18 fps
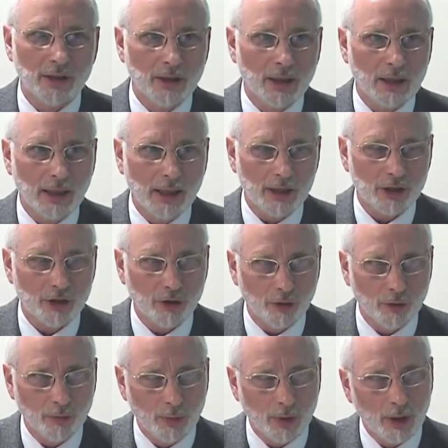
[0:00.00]
in the
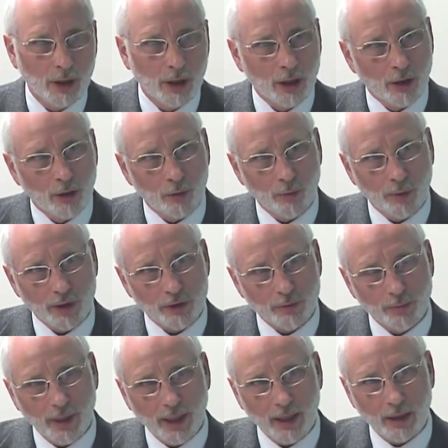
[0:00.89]
classroom which
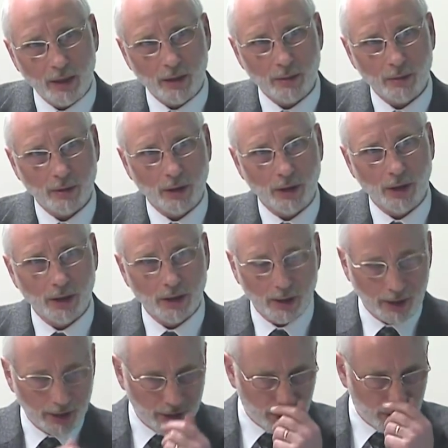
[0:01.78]
make
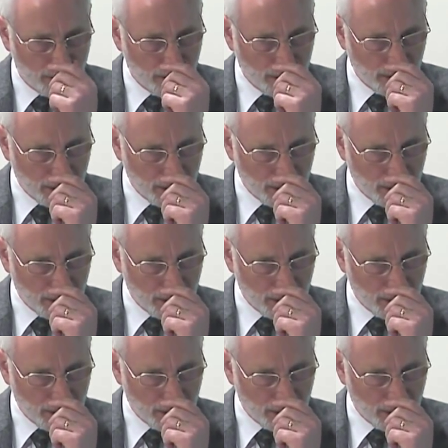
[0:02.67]
learners